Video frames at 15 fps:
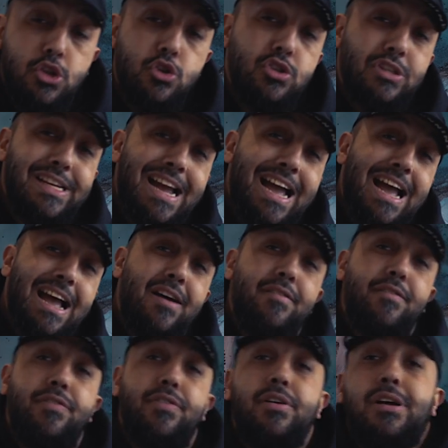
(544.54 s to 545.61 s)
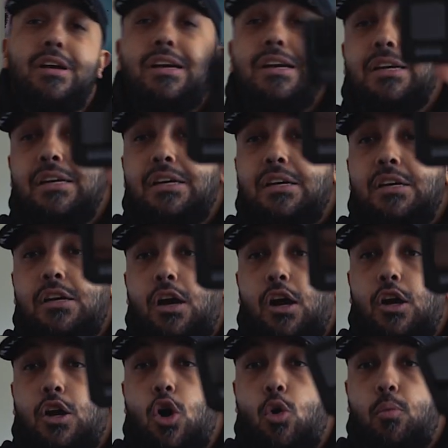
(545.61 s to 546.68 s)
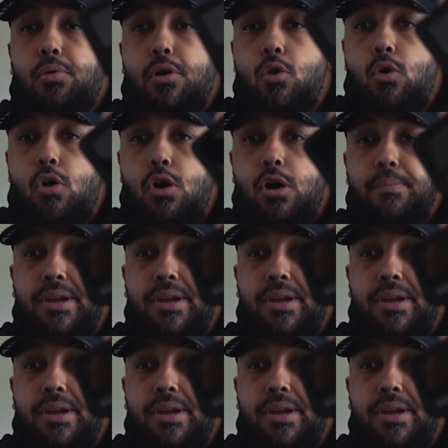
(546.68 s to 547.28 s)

usually have a GoPro on